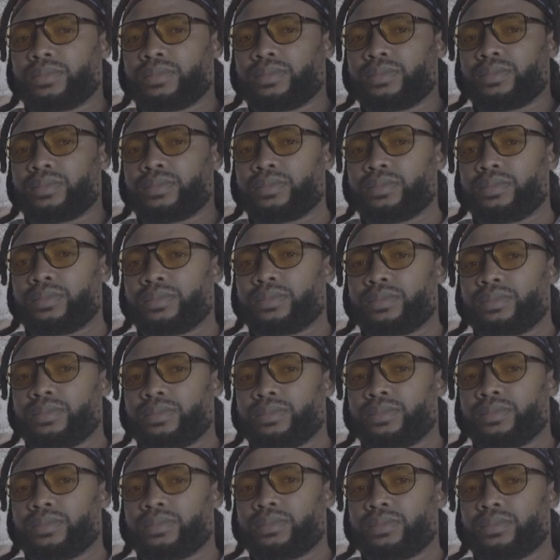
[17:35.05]

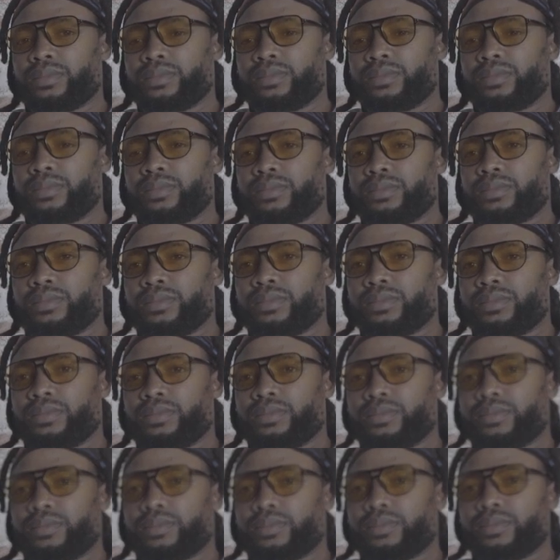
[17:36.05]

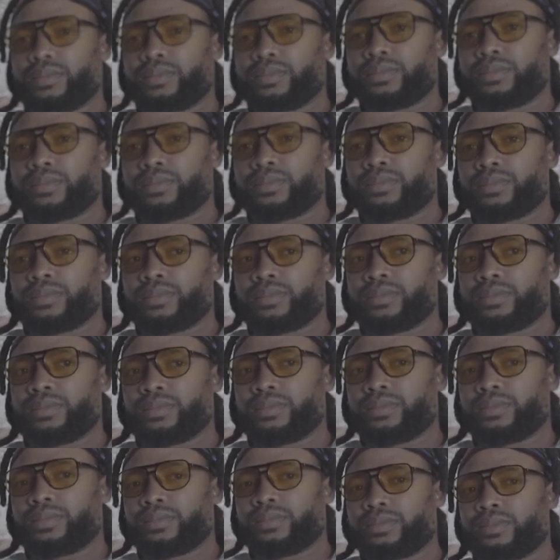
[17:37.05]

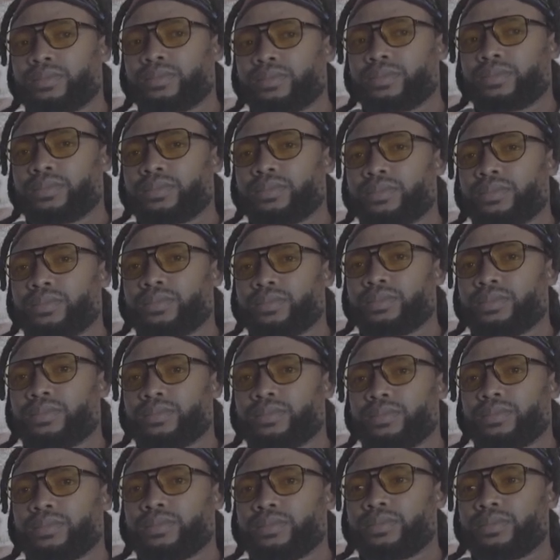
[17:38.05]

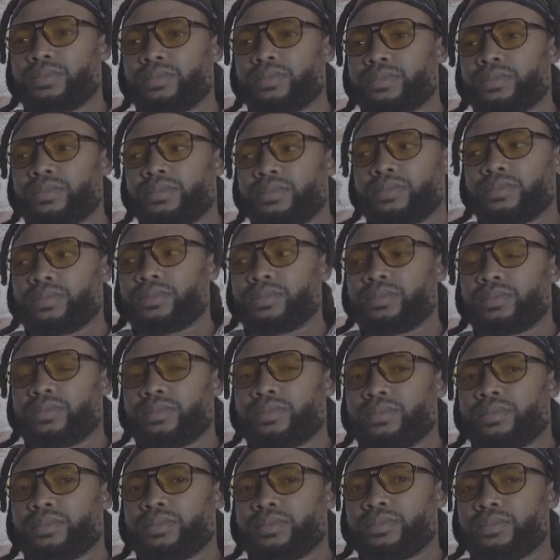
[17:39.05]

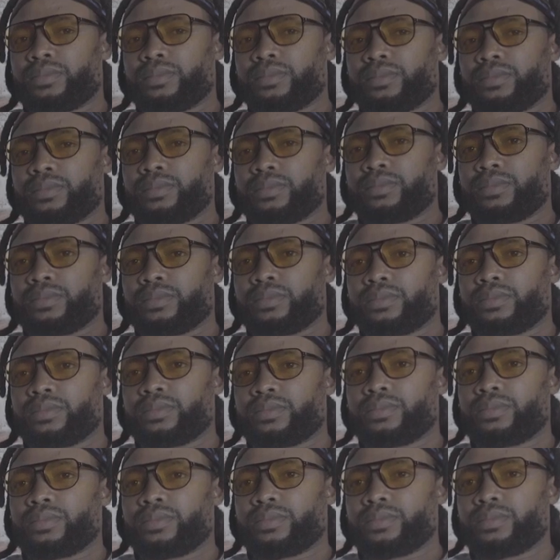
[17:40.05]

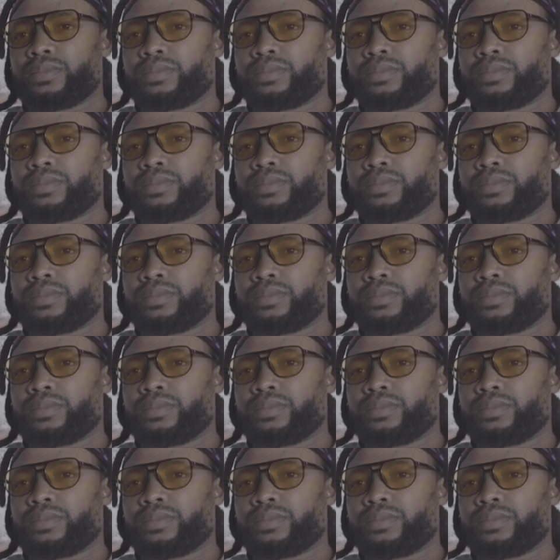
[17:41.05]
No words are spoken by the person on screen.